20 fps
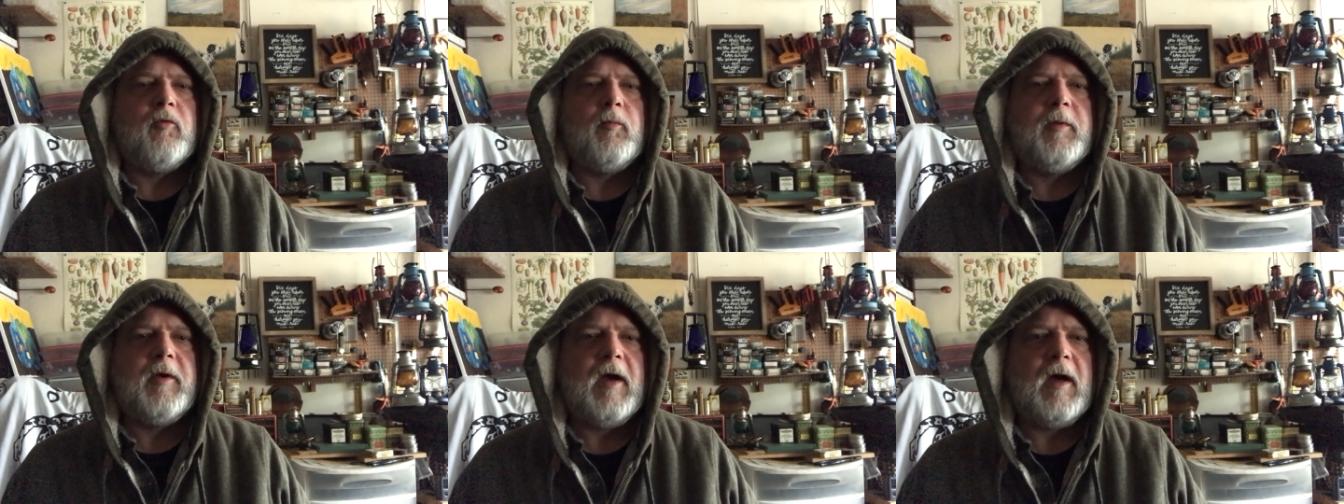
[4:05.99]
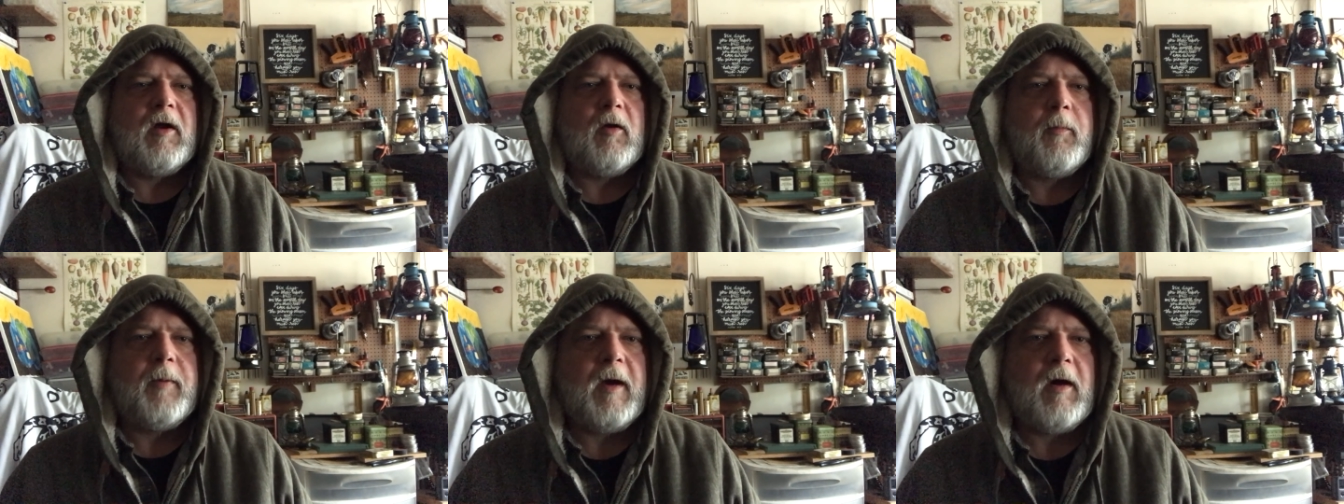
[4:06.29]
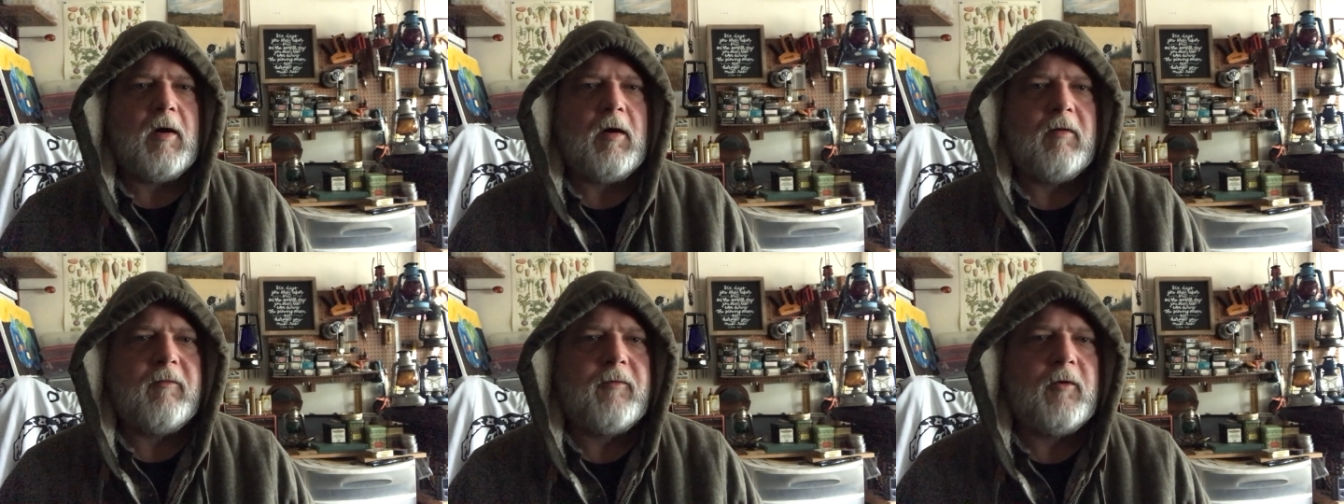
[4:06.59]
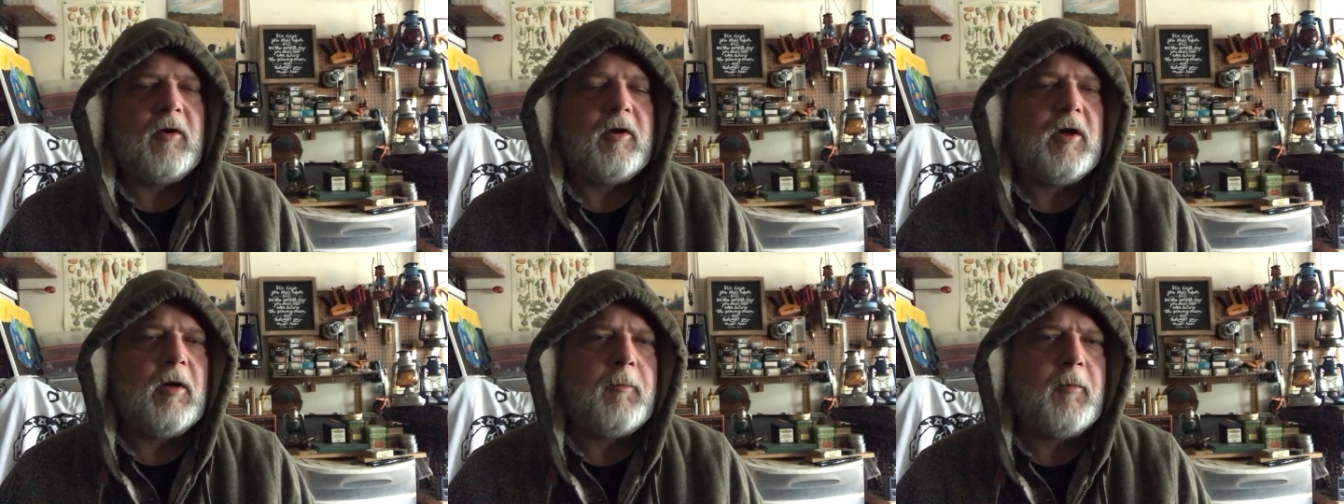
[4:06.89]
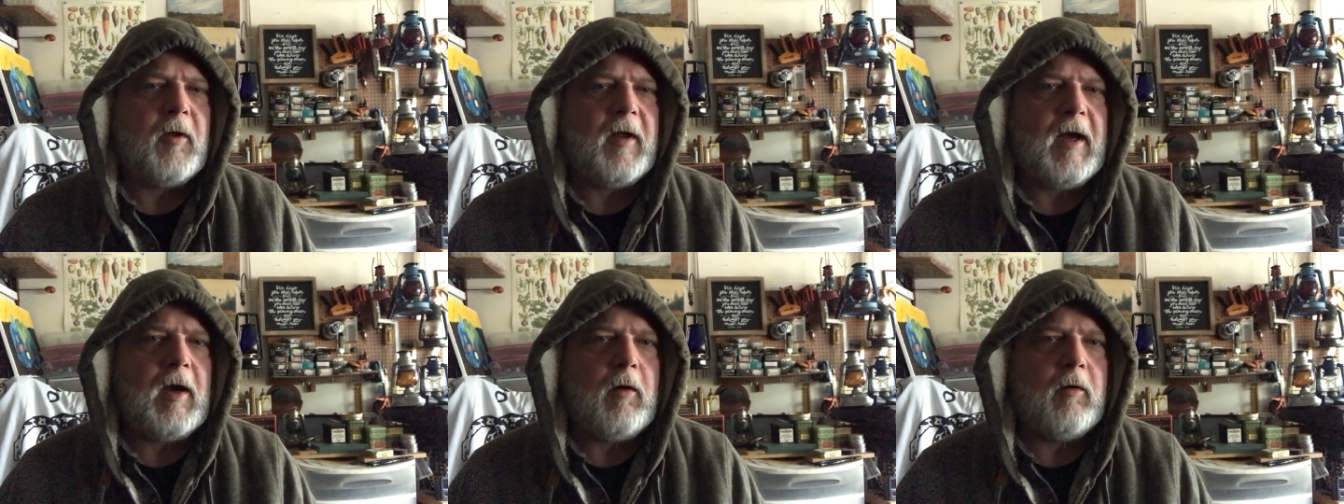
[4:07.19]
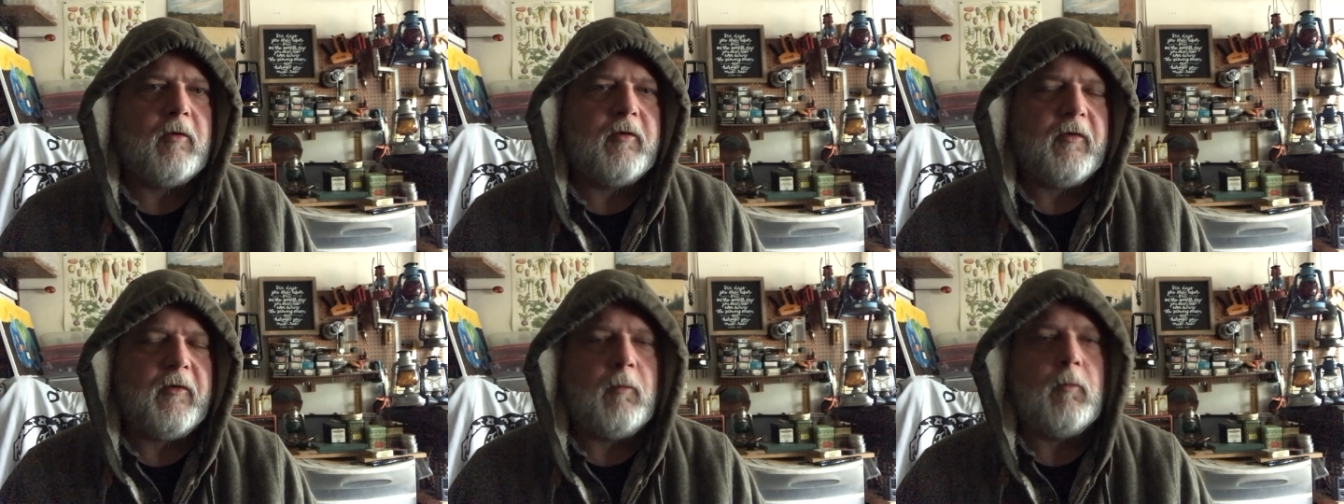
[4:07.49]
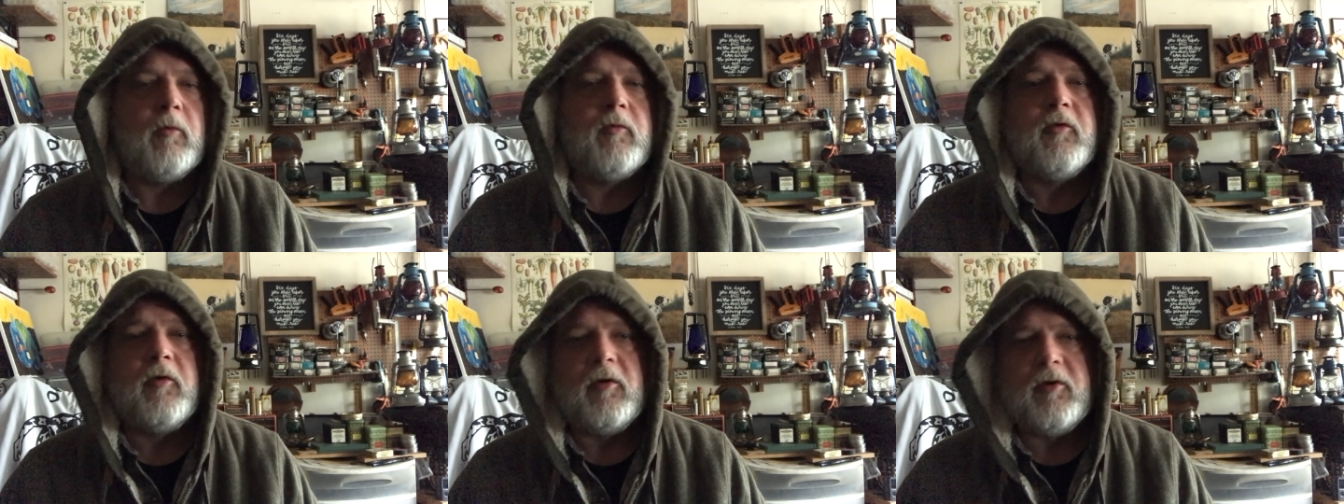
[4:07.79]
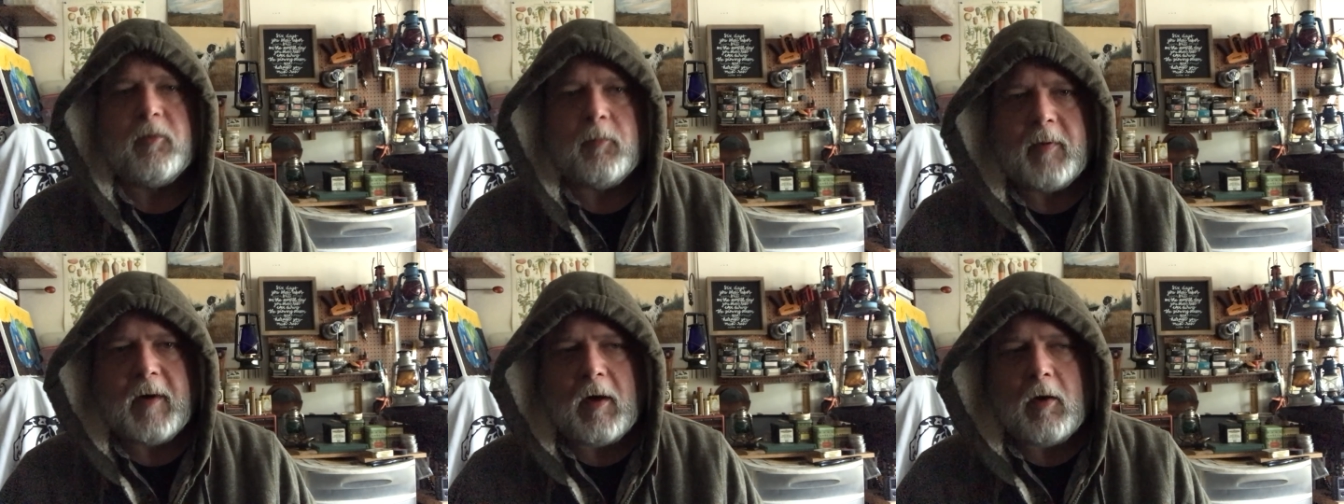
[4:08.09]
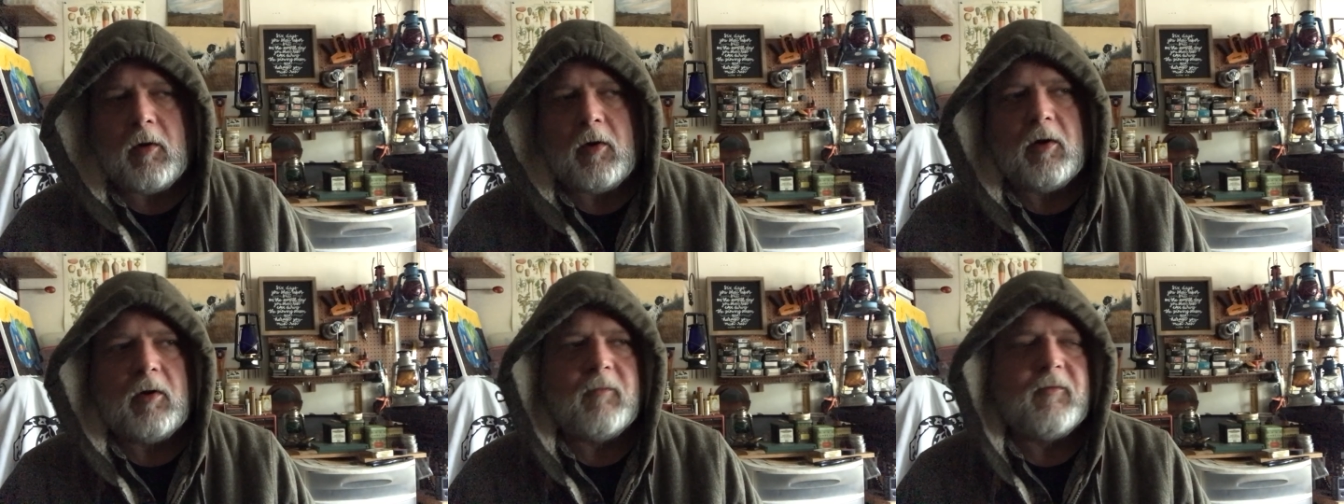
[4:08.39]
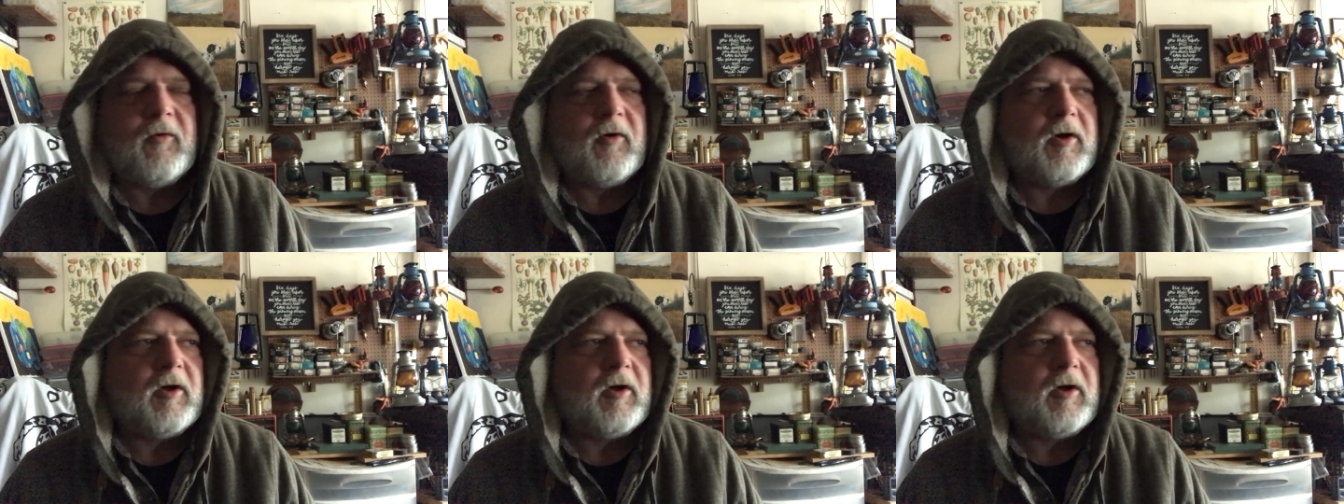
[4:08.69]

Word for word: You'll be out of power for a couple hours and then we'll turn your power on for